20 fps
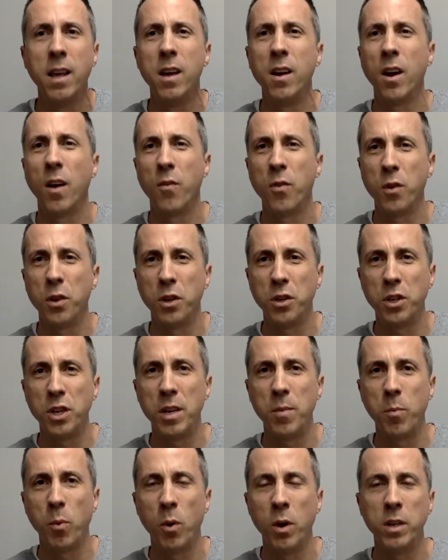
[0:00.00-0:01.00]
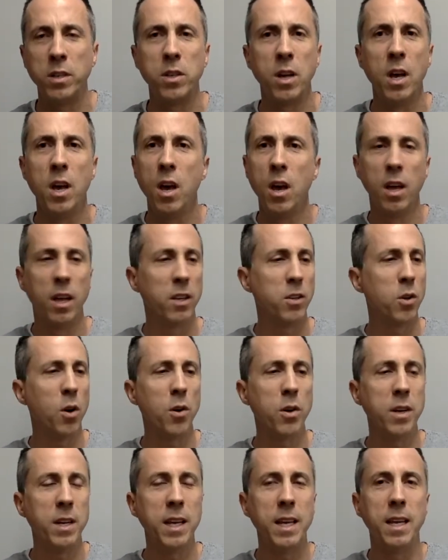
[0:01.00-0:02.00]
for the cheap ones. That's all
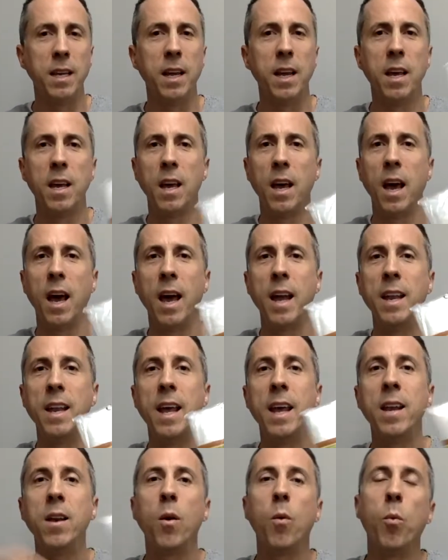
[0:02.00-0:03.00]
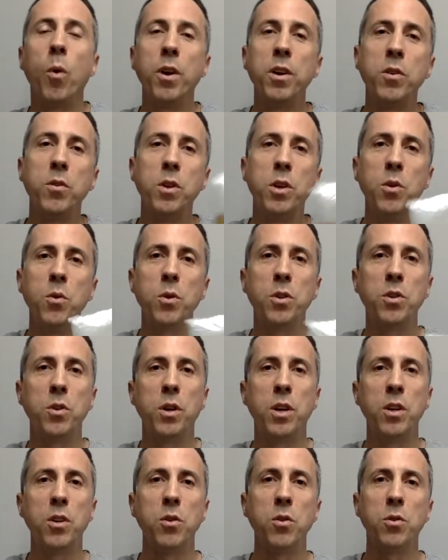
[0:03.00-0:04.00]
you need. And then what you do is you
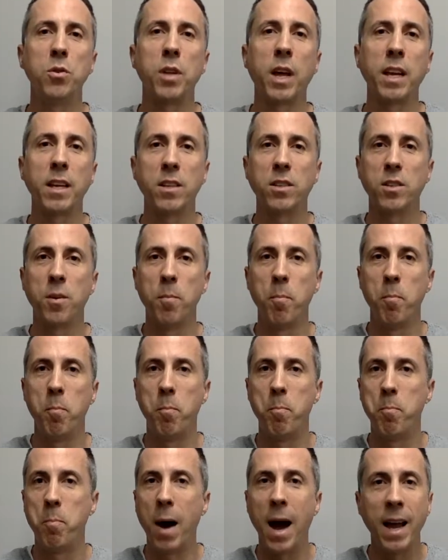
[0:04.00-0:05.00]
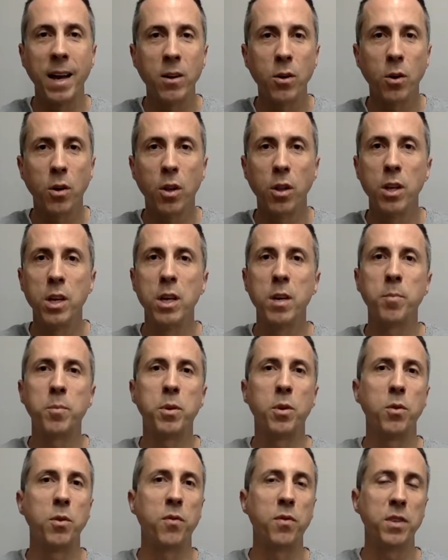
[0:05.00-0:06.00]
can use like some binder clips, or
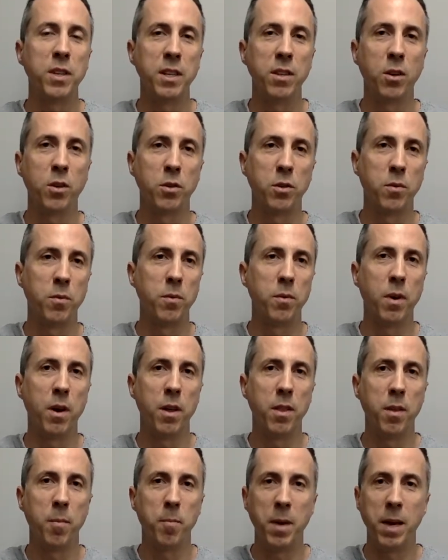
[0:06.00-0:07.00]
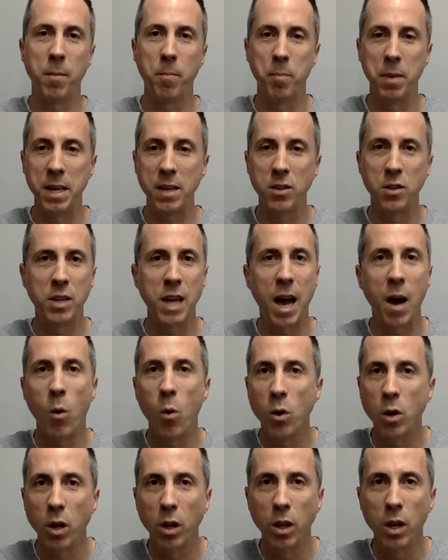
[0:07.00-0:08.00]
you've seen those the big beach towel
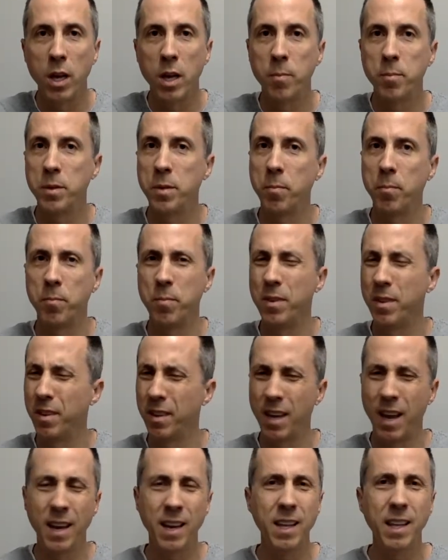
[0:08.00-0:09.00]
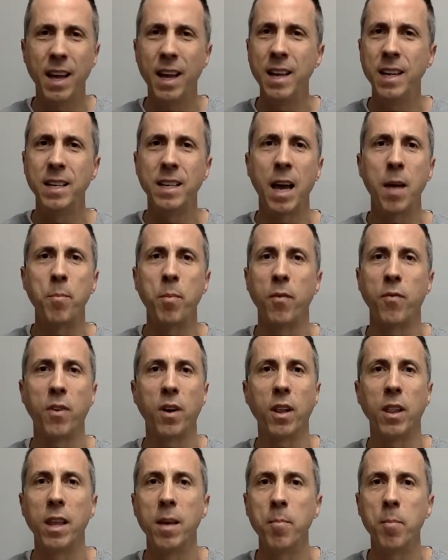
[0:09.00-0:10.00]
clips. Any type of
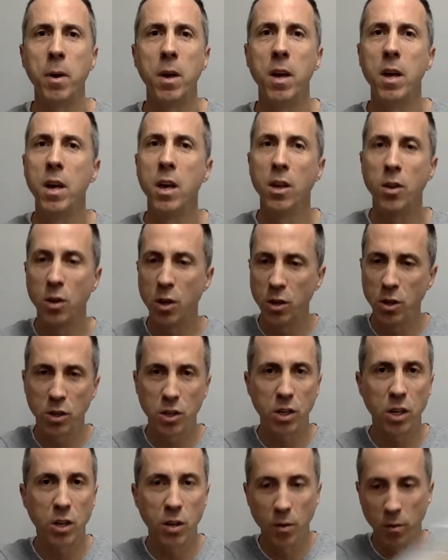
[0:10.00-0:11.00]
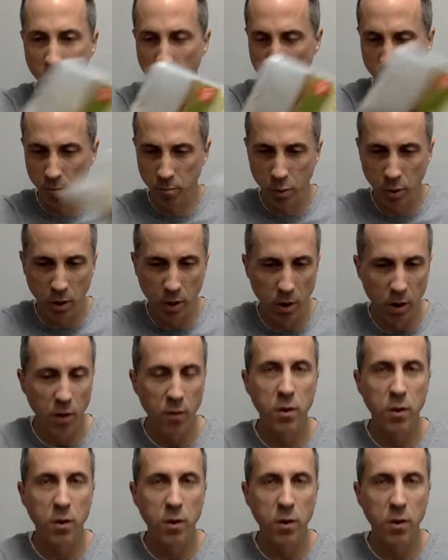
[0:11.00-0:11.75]
clip, you can just put it over